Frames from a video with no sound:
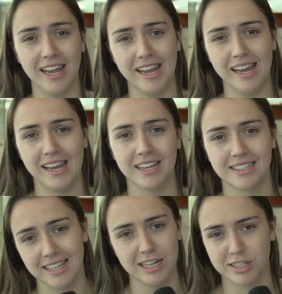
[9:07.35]
and
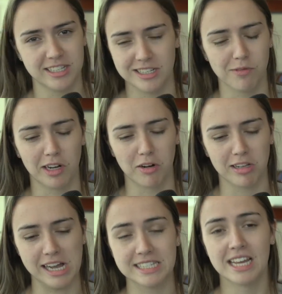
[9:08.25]
because I just didn't want to go to
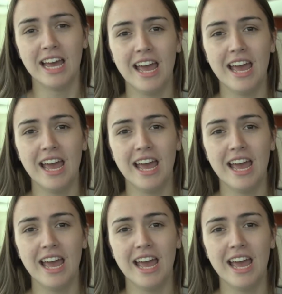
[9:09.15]
class.